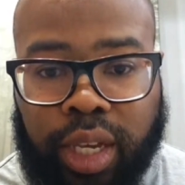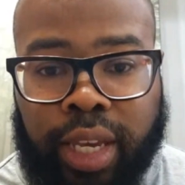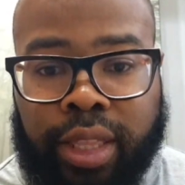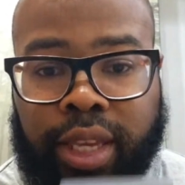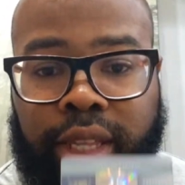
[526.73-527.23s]

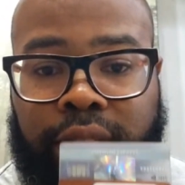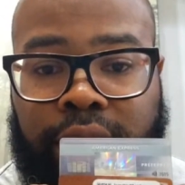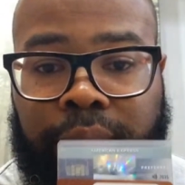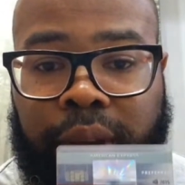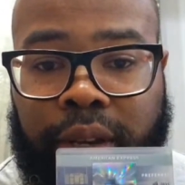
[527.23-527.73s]
And then
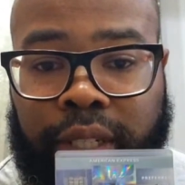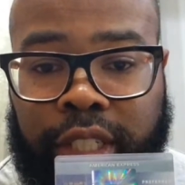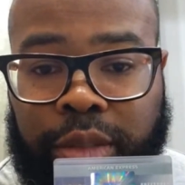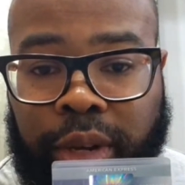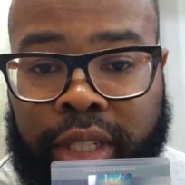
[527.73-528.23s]
the American
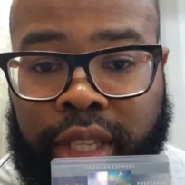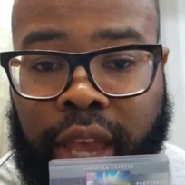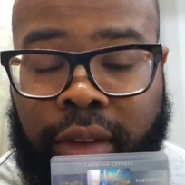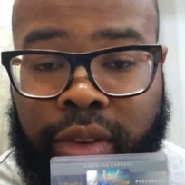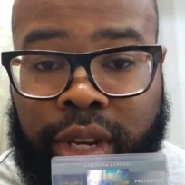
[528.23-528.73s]
Express
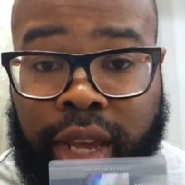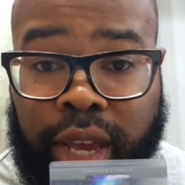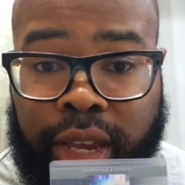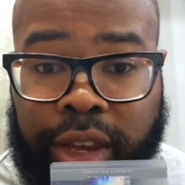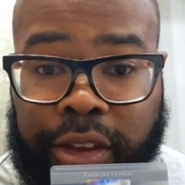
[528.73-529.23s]

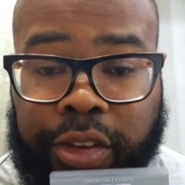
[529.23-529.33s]
Everyday